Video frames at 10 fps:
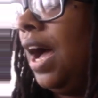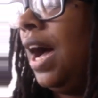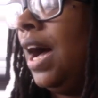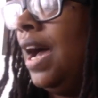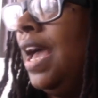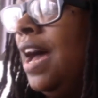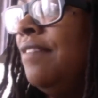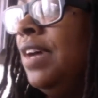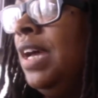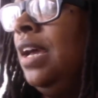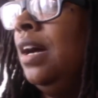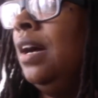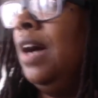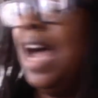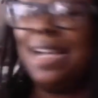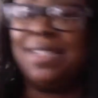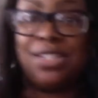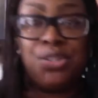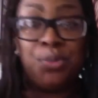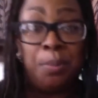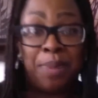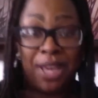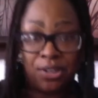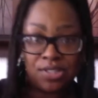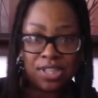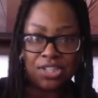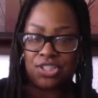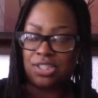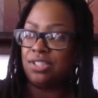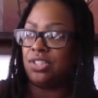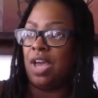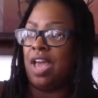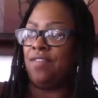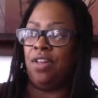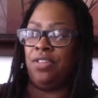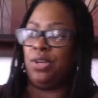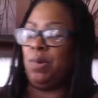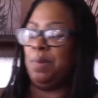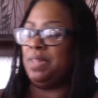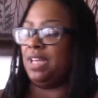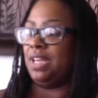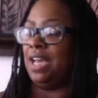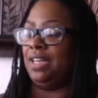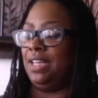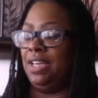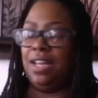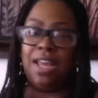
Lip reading: I have access to a baker's kitchen, so I have all the equipment that I need,